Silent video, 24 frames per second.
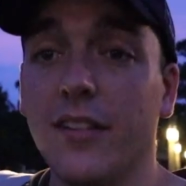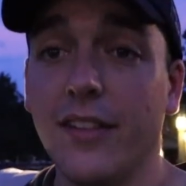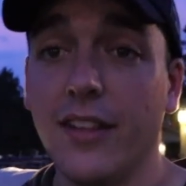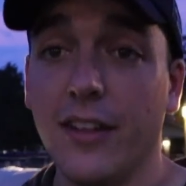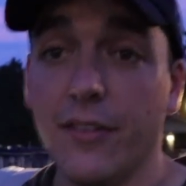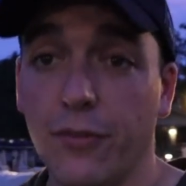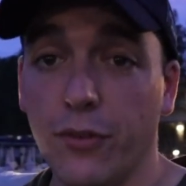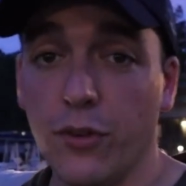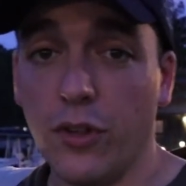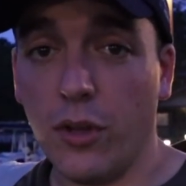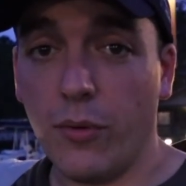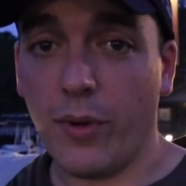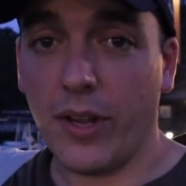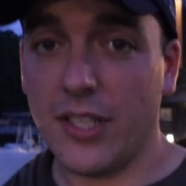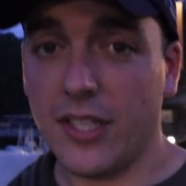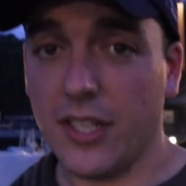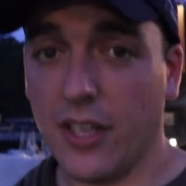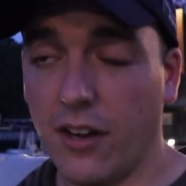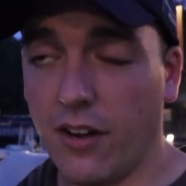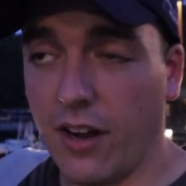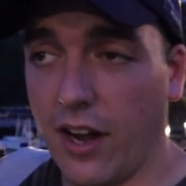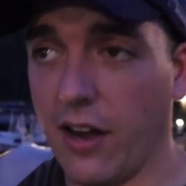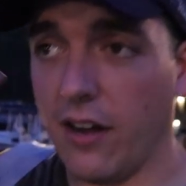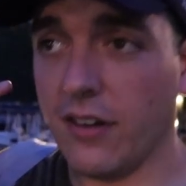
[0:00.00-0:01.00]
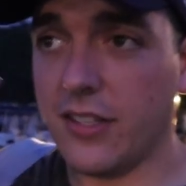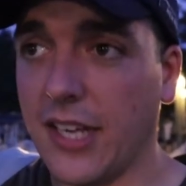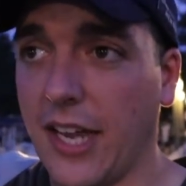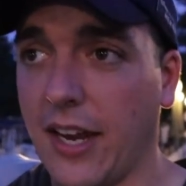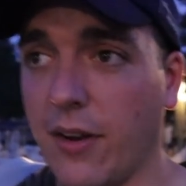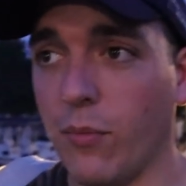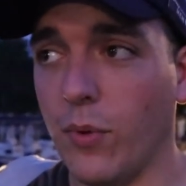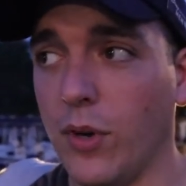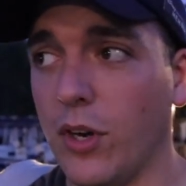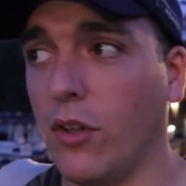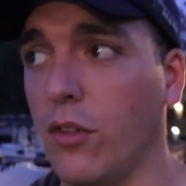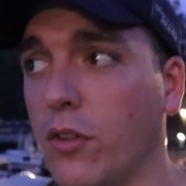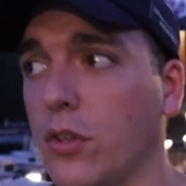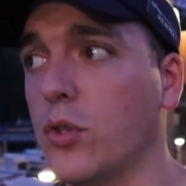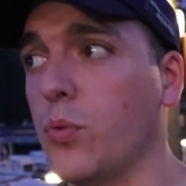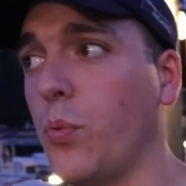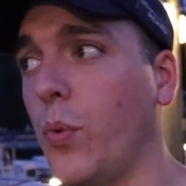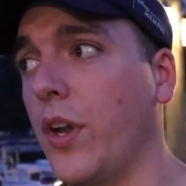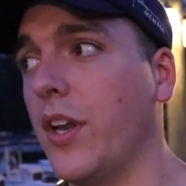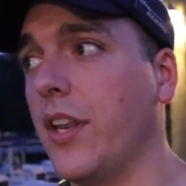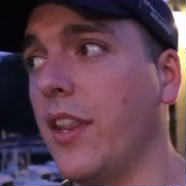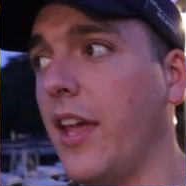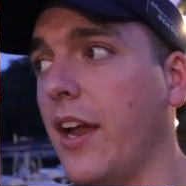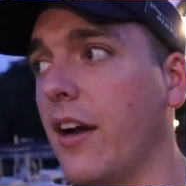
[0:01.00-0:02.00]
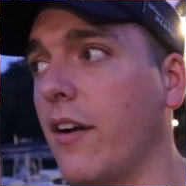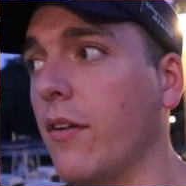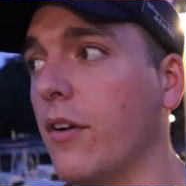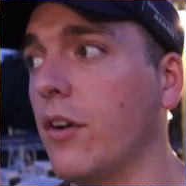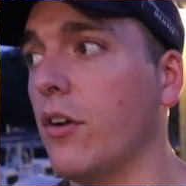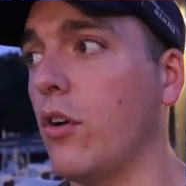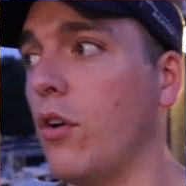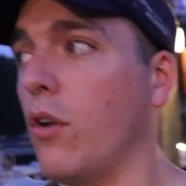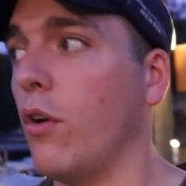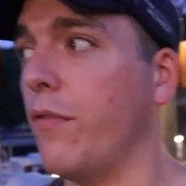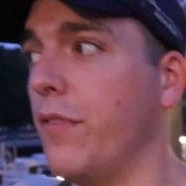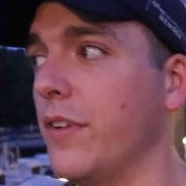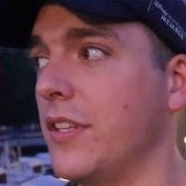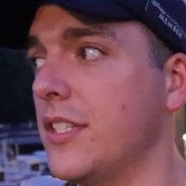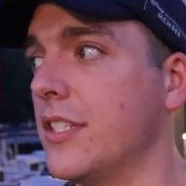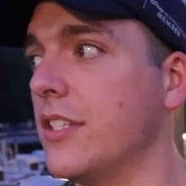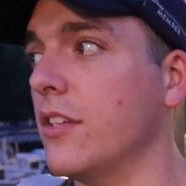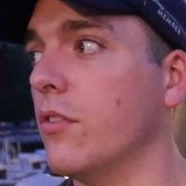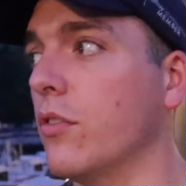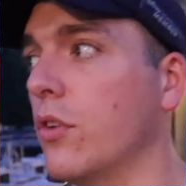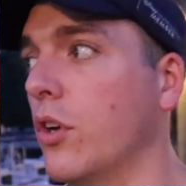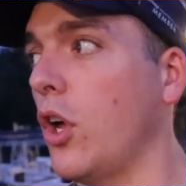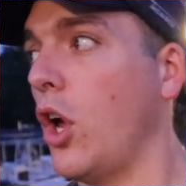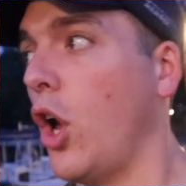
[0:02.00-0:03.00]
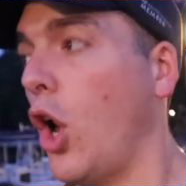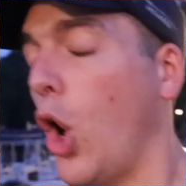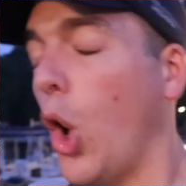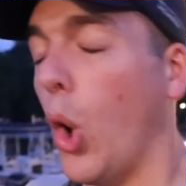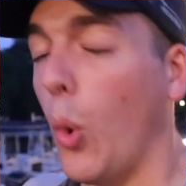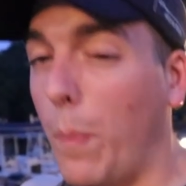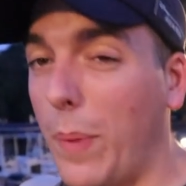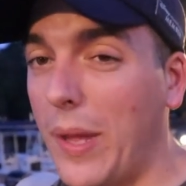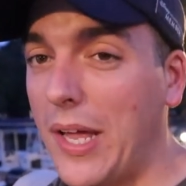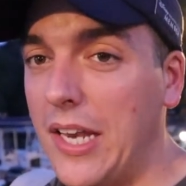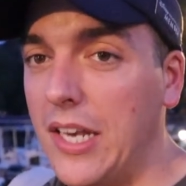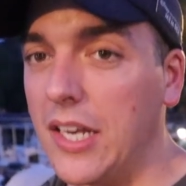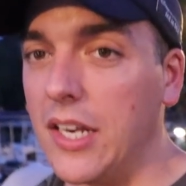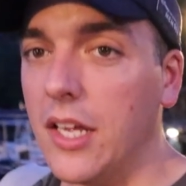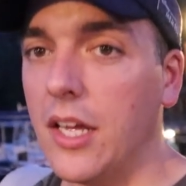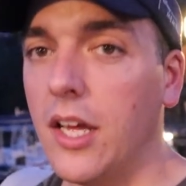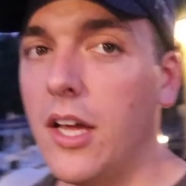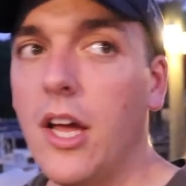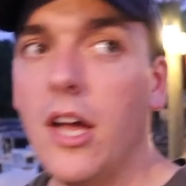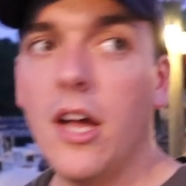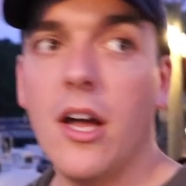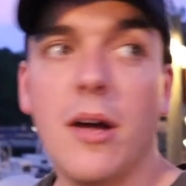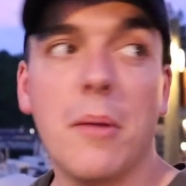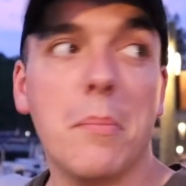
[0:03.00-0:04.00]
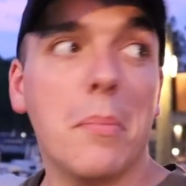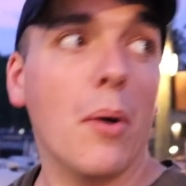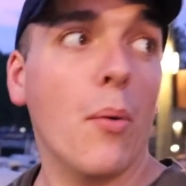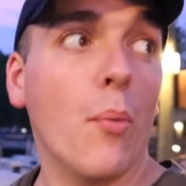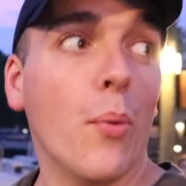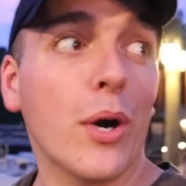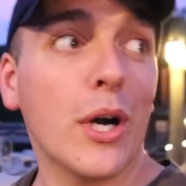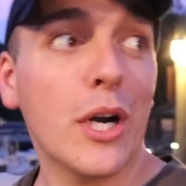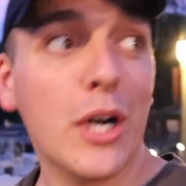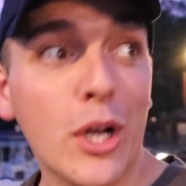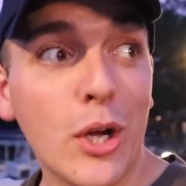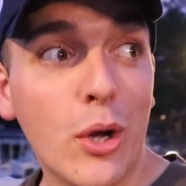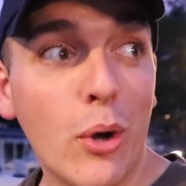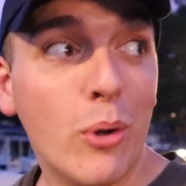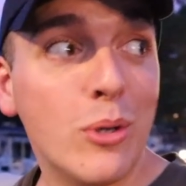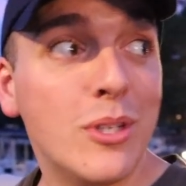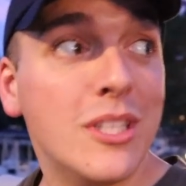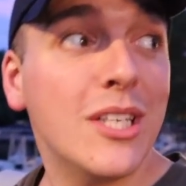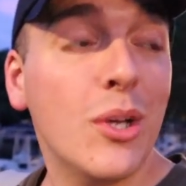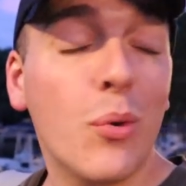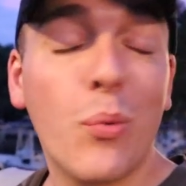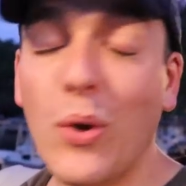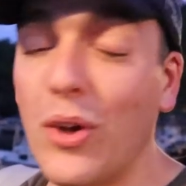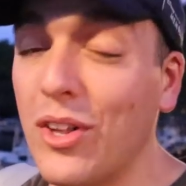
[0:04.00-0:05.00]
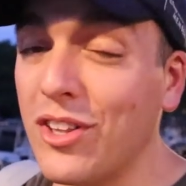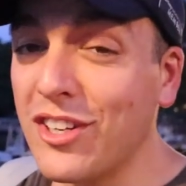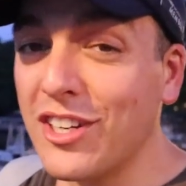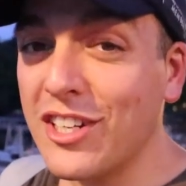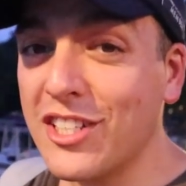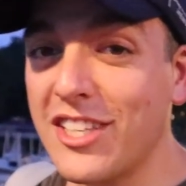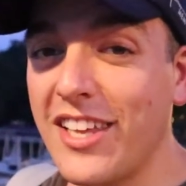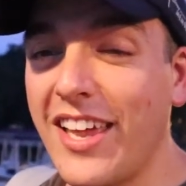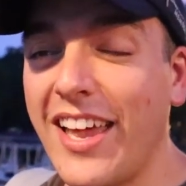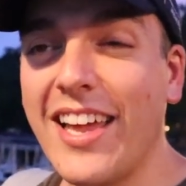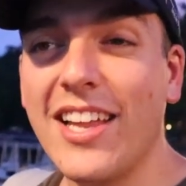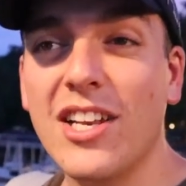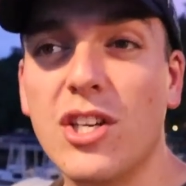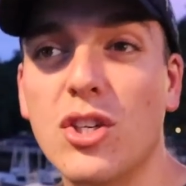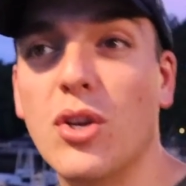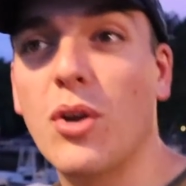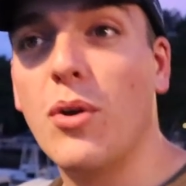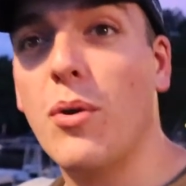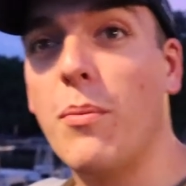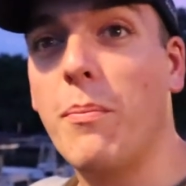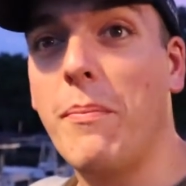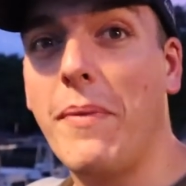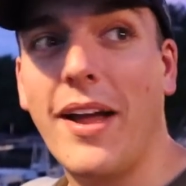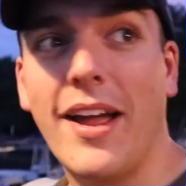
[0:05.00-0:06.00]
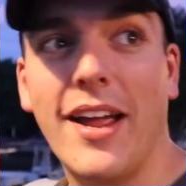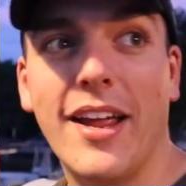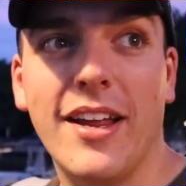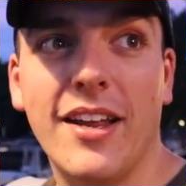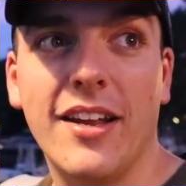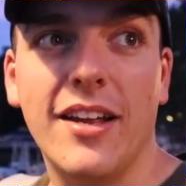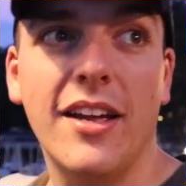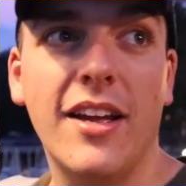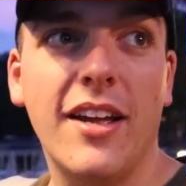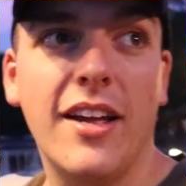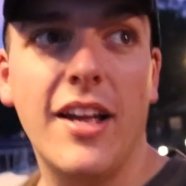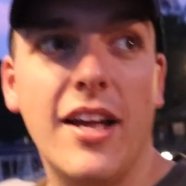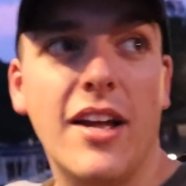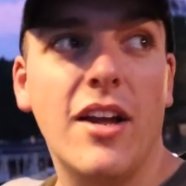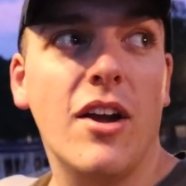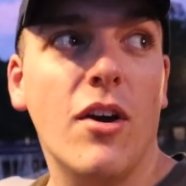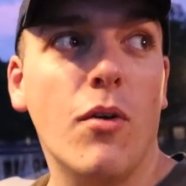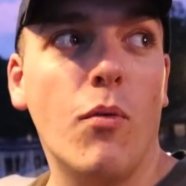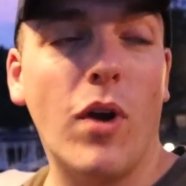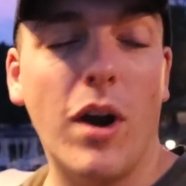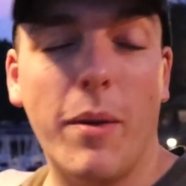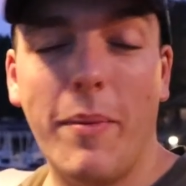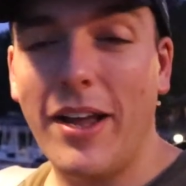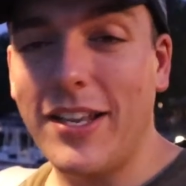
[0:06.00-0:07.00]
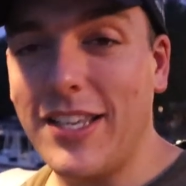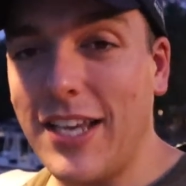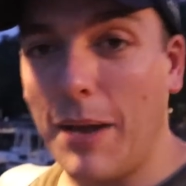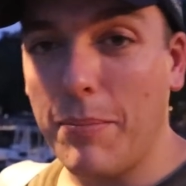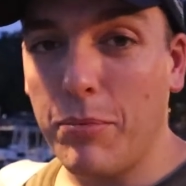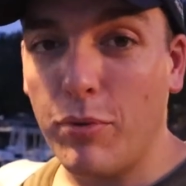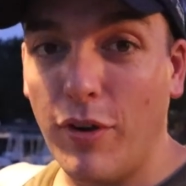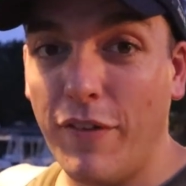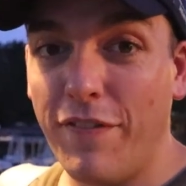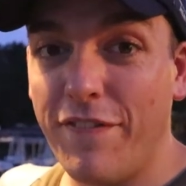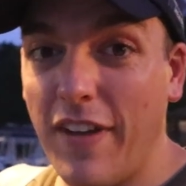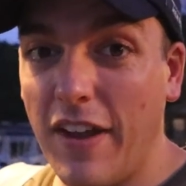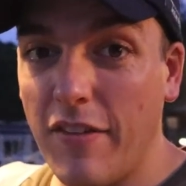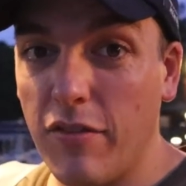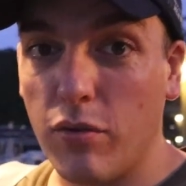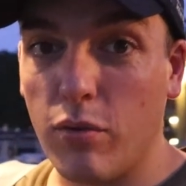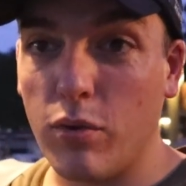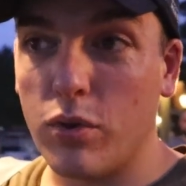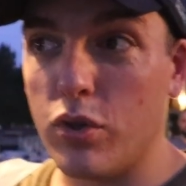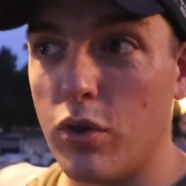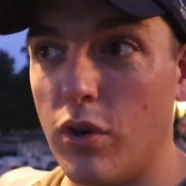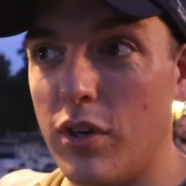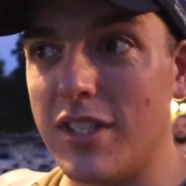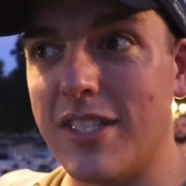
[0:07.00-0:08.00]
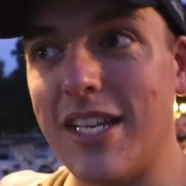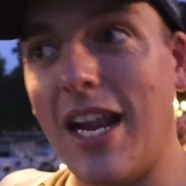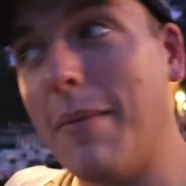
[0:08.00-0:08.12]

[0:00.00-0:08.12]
Liv really wants to get her hair tied, and we know there's one there. I don't know if it's still open, but we're gonna go see Wilderness Lodge. My One of my top three favorite resorts.